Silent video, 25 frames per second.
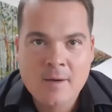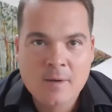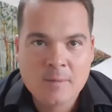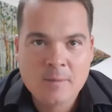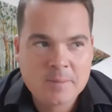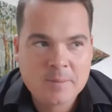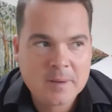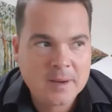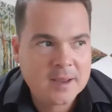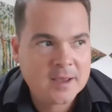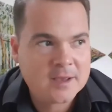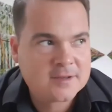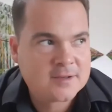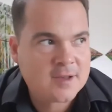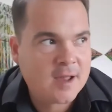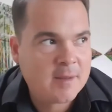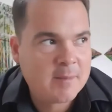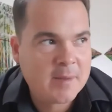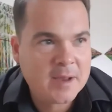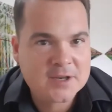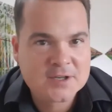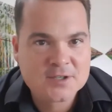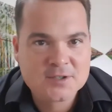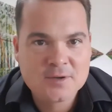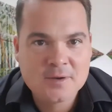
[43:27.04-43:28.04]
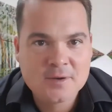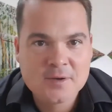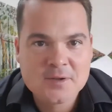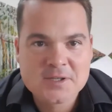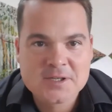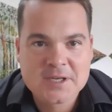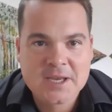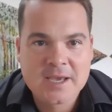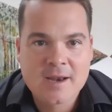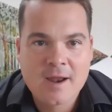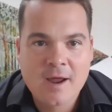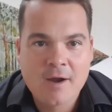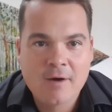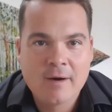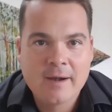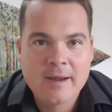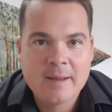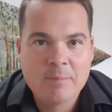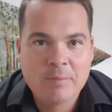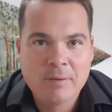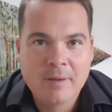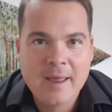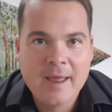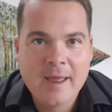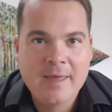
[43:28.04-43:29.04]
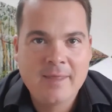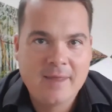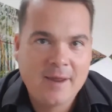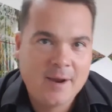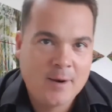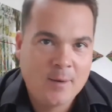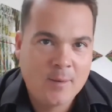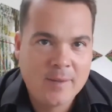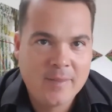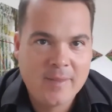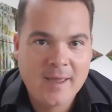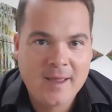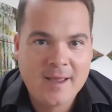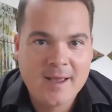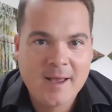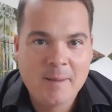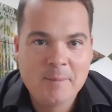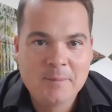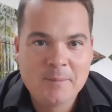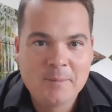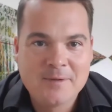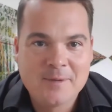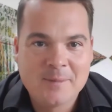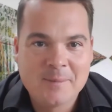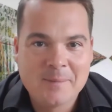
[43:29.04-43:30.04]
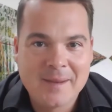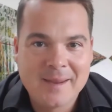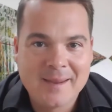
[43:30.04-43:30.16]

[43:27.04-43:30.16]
because all my students can already play there when they come to me.